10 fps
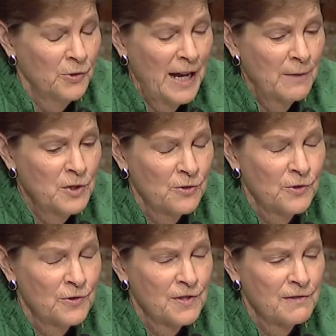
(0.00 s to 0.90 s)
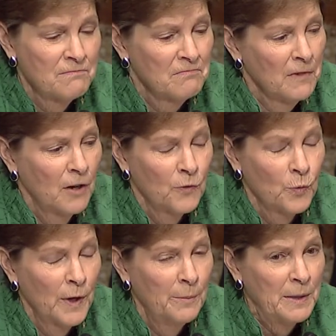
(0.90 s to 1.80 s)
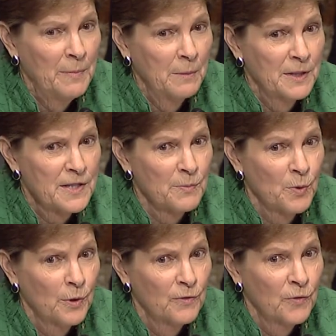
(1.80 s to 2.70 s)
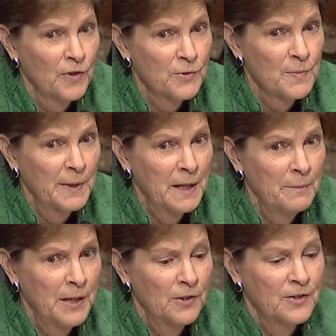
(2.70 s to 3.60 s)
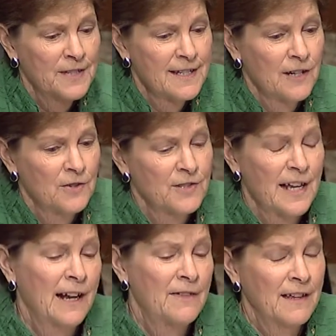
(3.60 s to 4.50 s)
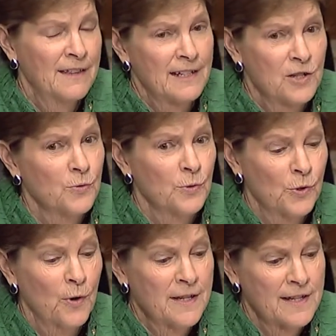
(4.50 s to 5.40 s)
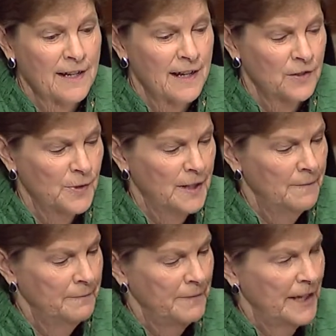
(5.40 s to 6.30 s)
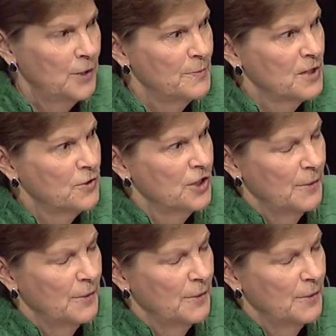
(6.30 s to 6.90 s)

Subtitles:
New Hampshire, there's overwhelming public support for those Planned Parenthood centers, and I think that's true across the country. Thank you, Mr. Chairman.